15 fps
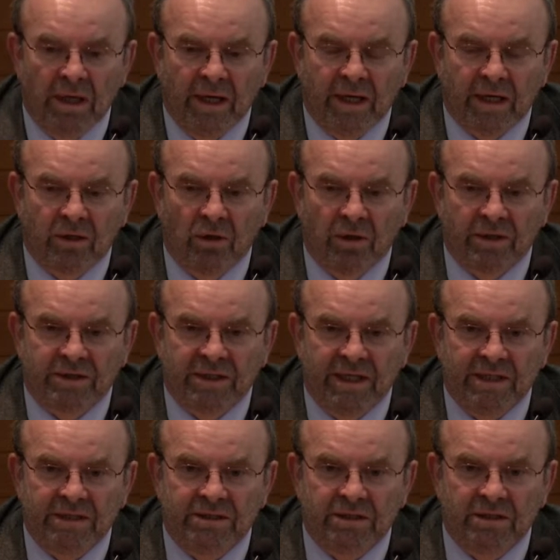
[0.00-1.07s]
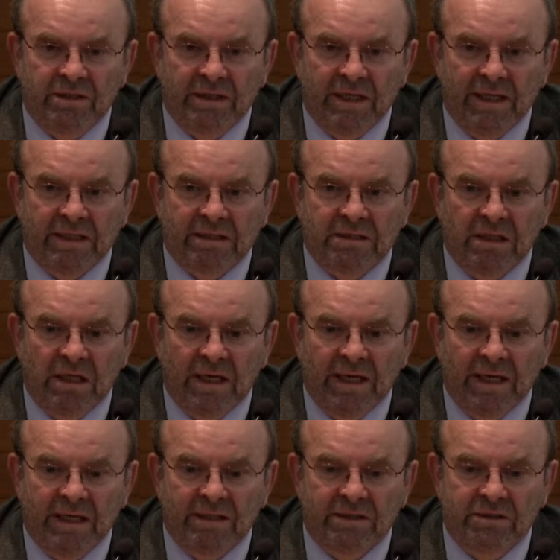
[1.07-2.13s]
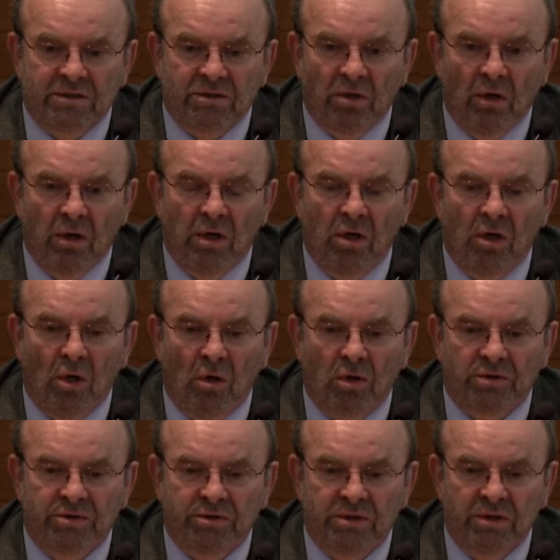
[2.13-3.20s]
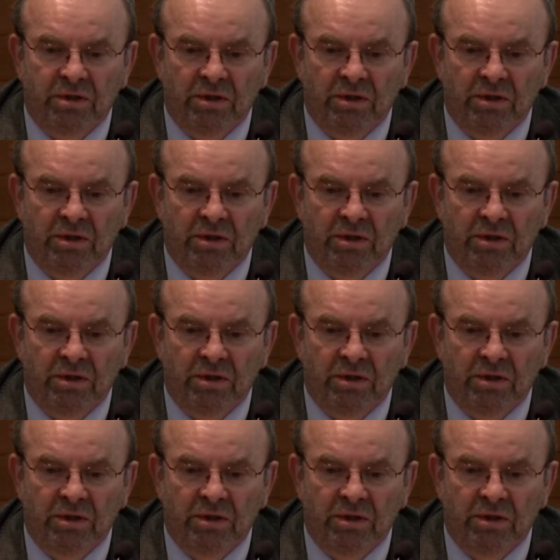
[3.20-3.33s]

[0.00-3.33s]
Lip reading: a connotation that has gone lost